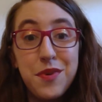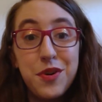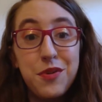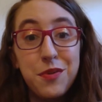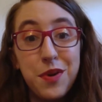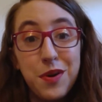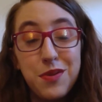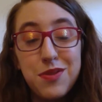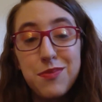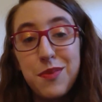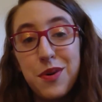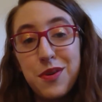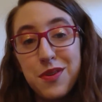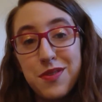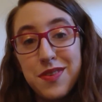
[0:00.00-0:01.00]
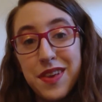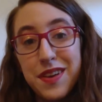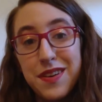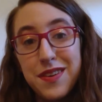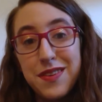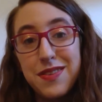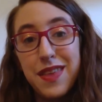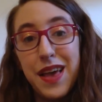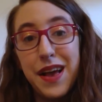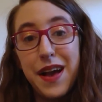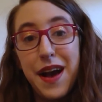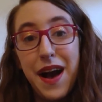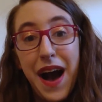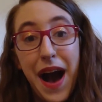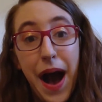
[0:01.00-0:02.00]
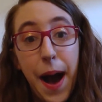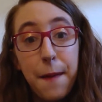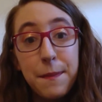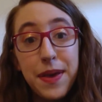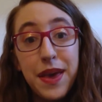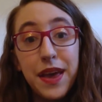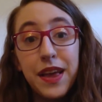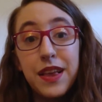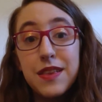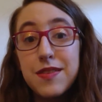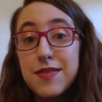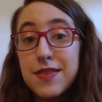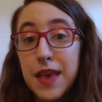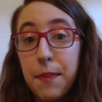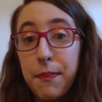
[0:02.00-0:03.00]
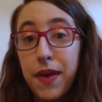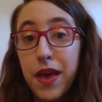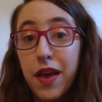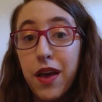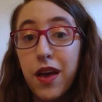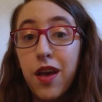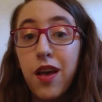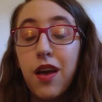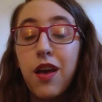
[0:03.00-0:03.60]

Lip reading: gross motor skills like hopping, skipping,